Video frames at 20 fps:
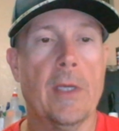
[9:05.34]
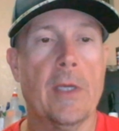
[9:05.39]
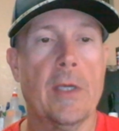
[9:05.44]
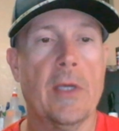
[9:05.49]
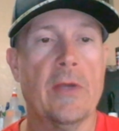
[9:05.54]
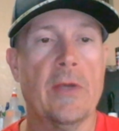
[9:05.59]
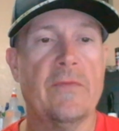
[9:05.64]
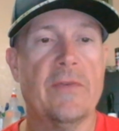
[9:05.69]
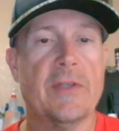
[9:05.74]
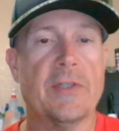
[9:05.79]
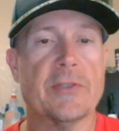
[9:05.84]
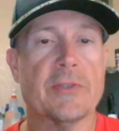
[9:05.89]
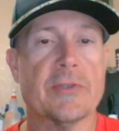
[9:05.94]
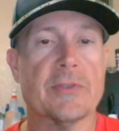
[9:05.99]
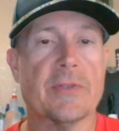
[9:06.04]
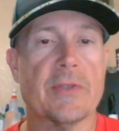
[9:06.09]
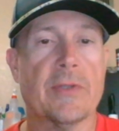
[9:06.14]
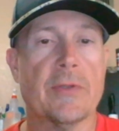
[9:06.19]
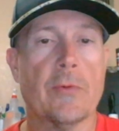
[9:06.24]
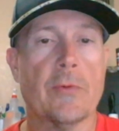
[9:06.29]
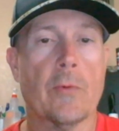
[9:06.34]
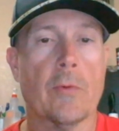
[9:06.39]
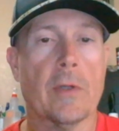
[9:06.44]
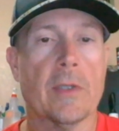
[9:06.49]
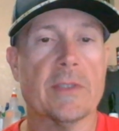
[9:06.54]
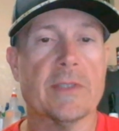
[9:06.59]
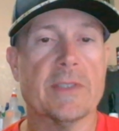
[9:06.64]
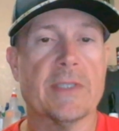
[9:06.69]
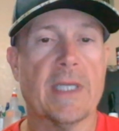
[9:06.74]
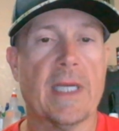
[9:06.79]
features the New
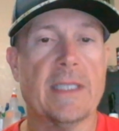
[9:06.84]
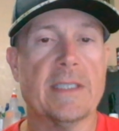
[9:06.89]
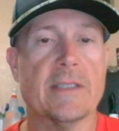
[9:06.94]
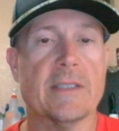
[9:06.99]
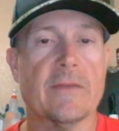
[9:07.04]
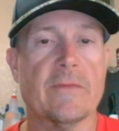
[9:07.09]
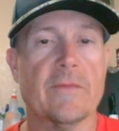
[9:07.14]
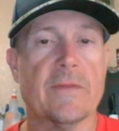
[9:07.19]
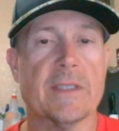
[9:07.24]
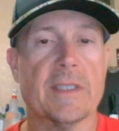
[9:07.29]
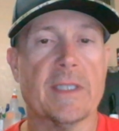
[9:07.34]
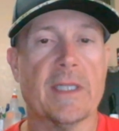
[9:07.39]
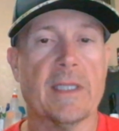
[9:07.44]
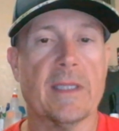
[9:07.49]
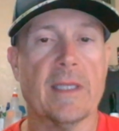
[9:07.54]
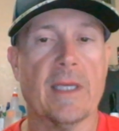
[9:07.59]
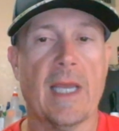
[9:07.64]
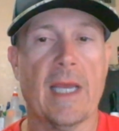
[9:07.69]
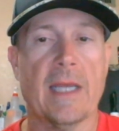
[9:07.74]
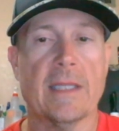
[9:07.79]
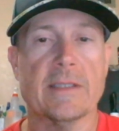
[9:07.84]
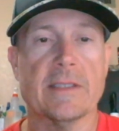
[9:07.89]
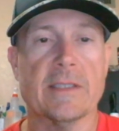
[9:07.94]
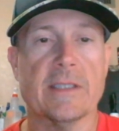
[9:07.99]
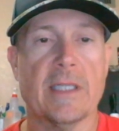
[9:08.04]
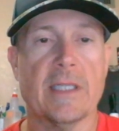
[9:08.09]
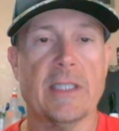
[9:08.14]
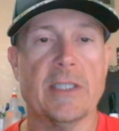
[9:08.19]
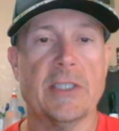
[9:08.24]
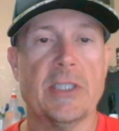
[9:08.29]
Orleans Saints visiting the Kansas
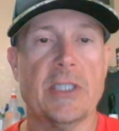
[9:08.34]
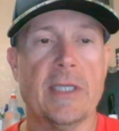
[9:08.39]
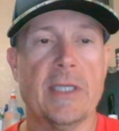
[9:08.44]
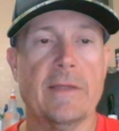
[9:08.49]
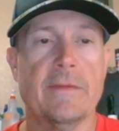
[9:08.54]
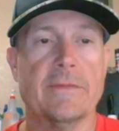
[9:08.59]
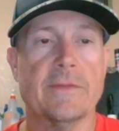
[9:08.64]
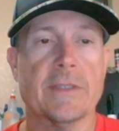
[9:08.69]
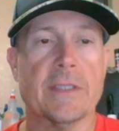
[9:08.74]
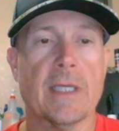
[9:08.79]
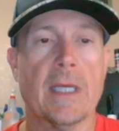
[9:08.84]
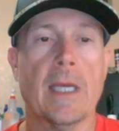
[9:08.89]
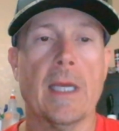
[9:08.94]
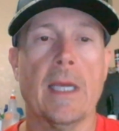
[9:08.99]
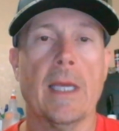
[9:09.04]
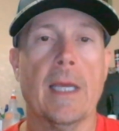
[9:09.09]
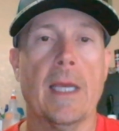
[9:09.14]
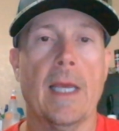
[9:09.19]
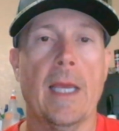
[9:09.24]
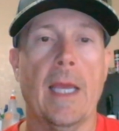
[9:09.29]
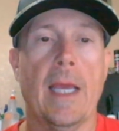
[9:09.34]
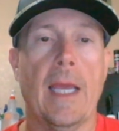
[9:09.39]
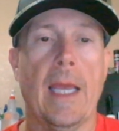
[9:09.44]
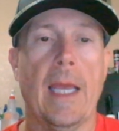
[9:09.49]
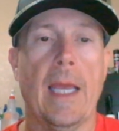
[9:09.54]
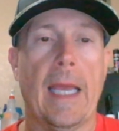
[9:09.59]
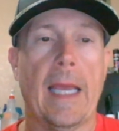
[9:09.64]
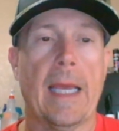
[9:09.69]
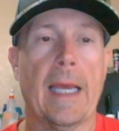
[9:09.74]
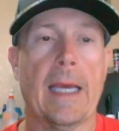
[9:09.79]
City Chiefs.
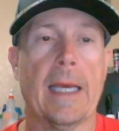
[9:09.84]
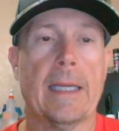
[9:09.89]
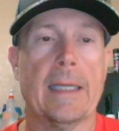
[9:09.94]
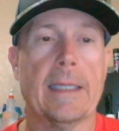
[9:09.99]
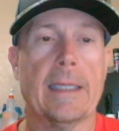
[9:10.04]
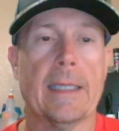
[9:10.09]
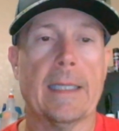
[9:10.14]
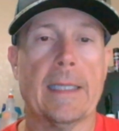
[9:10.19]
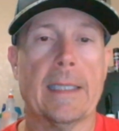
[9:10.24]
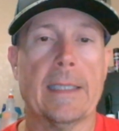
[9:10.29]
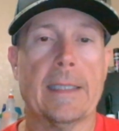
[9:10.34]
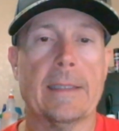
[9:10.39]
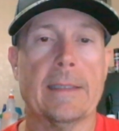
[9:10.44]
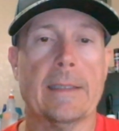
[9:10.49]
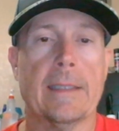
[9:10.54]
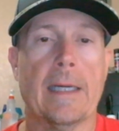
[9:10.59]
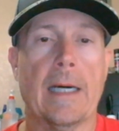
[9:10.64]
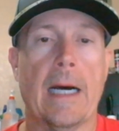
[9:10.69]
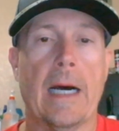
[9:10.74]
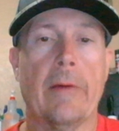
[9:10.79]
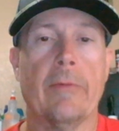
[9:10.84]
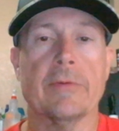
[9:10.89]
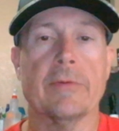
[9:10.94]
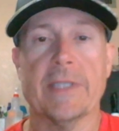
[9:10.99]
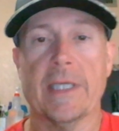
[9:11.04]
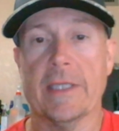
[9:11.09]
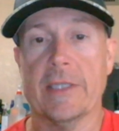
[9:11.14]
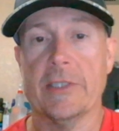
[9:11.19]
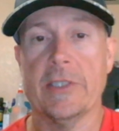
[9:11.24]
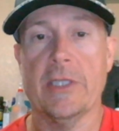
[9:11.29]
And I will
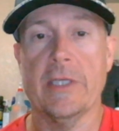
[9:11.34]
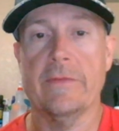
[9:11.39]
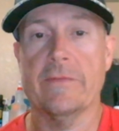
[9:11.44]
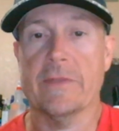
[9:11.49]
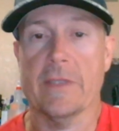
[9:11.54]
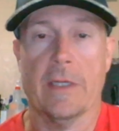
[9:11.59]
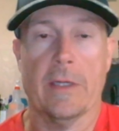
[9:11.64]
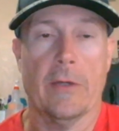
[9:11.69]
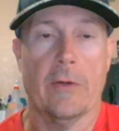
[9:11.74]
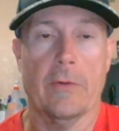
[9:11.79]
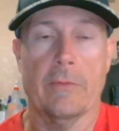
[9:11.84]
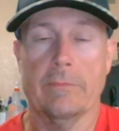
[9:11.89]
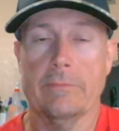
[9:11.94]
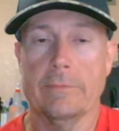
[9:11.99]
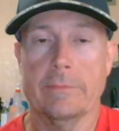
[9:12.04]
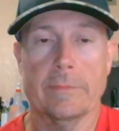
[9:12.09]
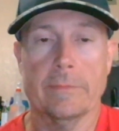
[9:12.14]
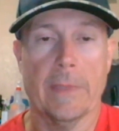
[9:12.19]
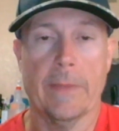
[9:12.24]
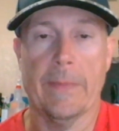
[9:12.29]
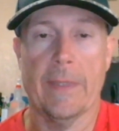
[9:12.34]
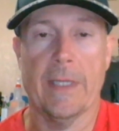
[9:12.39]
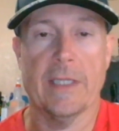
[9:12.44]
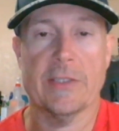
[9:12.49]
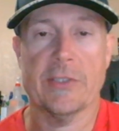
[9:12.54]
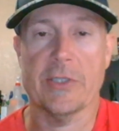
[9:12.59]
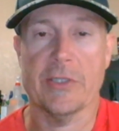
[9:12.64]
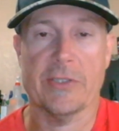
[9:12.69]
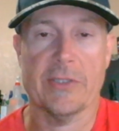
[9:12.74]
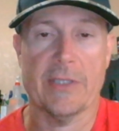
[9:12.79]
take the Chiefs at home. I mean, it's
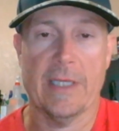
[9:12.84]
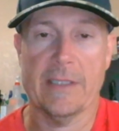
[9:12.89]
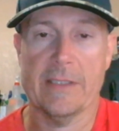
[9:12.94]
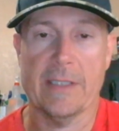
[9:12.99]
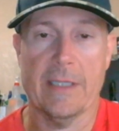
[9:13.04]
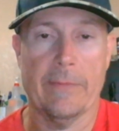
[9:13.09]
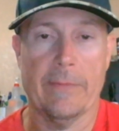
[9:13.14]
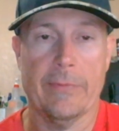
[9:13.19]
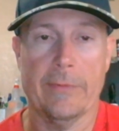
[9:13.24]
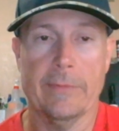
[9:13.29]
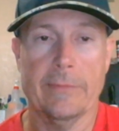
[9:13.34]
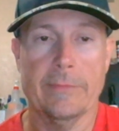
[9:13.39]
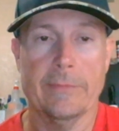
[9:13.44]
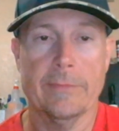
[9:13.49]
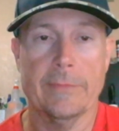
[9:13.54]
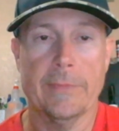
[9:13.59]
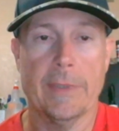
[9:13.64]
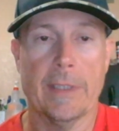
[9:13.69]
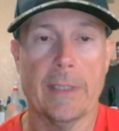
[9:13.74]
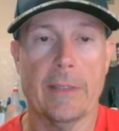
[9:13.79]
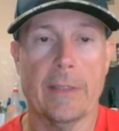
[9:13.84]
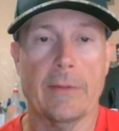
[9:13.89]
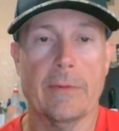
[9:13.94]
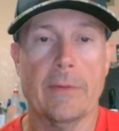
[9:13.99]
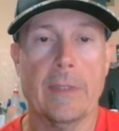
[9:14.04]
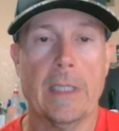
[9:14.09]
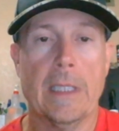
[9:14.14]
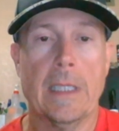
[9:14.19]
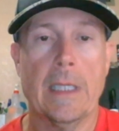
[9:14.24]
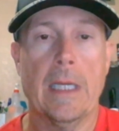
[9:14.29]
just that simple,
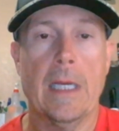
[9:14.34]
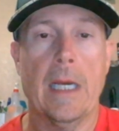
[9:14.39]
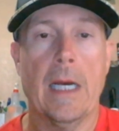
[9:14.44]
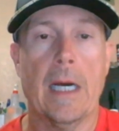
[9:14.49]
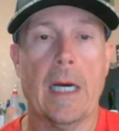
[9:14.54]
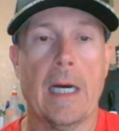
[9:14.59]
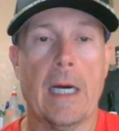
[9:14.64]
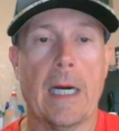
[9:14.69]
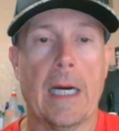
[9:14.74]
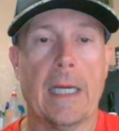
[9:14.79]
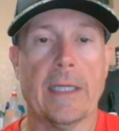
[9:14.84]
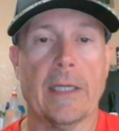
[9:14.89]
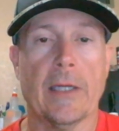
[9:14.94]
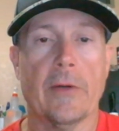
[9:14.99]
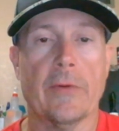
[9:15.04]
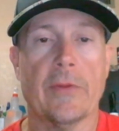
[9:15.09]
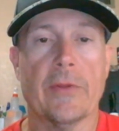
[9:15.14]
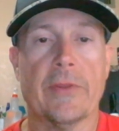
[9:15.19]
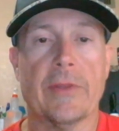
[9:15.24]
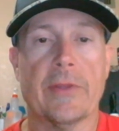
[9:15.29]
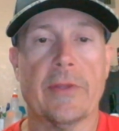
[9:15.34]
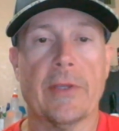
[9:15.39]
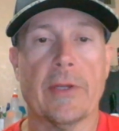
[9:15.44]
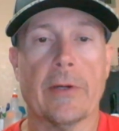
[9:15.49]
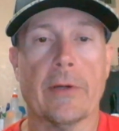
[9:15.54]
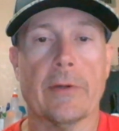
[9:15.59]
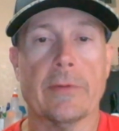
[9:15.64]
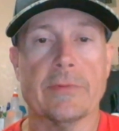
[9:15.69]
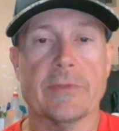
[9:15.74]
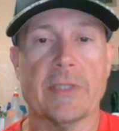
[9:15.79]
I know that
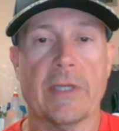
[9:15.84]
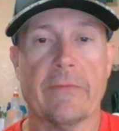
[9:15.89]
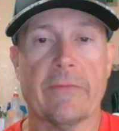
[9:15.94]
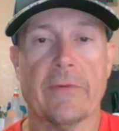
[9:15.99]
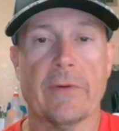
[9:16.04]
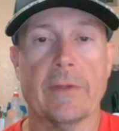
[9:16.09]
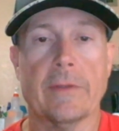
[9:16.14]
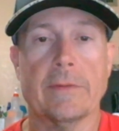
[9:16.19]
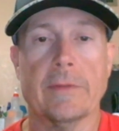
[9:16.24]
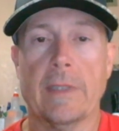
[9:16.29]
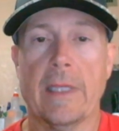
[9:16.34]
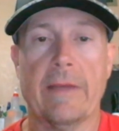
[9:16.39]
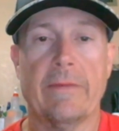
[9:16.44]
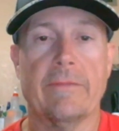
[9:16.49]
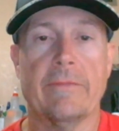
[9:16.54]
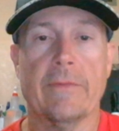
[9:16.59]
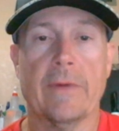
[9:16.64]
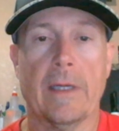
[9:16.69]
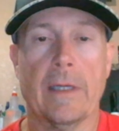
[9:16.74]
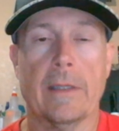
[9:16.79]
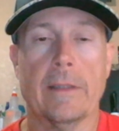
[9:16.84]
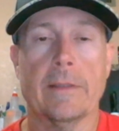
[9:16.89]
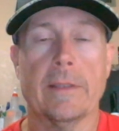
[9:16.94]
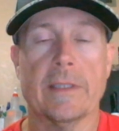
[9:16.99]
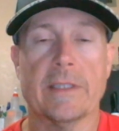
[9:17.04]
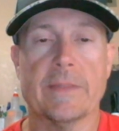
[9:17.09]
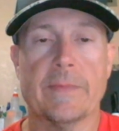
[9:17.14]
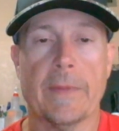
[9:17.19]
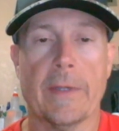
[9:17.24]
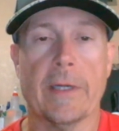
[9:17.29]
they're suffering. They've
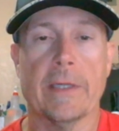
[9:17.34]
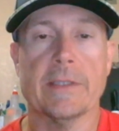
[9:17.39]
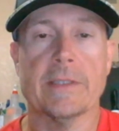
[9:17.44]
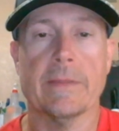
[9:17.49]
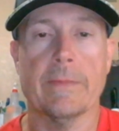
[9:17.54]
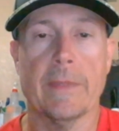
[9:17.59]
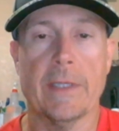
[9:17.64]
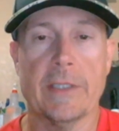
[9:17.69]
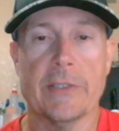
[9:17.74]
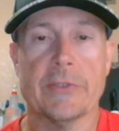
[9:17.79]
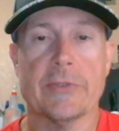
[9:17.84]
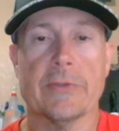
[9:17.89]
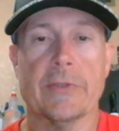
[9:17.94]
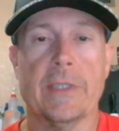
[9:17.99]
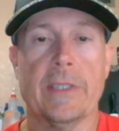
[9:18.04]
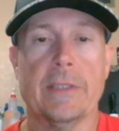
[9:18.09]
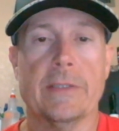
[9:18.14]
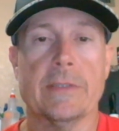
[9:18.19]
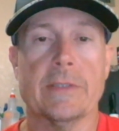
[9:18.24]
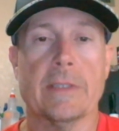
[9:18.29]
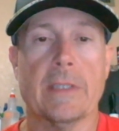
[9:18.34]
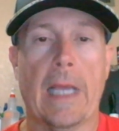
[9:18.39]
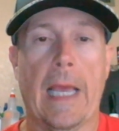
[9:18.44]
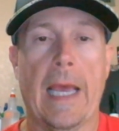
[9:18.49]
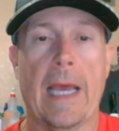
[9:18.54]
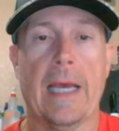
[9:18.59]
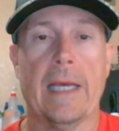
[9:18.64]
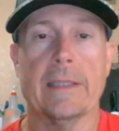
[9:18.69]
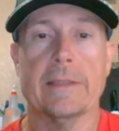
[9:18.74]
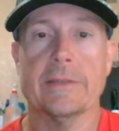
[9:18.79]
experienced some injuries,
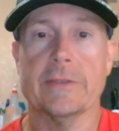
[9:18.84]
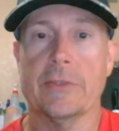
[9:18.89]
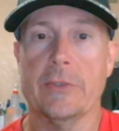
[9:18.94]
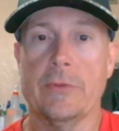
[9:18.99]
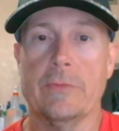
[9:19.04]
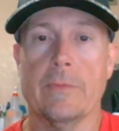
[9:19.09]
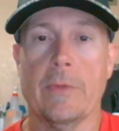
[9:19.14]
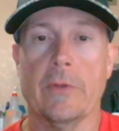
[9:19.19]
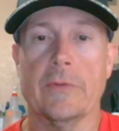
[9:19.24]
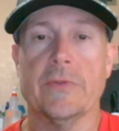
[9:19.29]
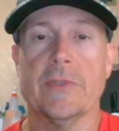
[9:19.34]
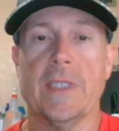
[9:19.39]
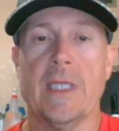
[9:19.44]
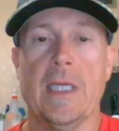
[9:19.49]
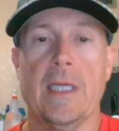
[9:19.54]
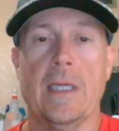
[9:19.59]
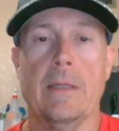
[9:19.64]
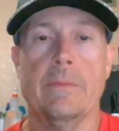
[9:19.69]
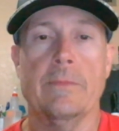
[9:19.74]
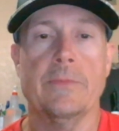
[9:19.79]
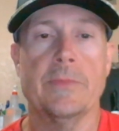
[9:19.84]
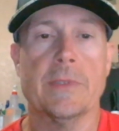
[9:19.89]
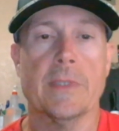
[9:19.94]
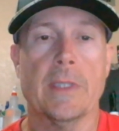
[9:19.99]
as do most teams.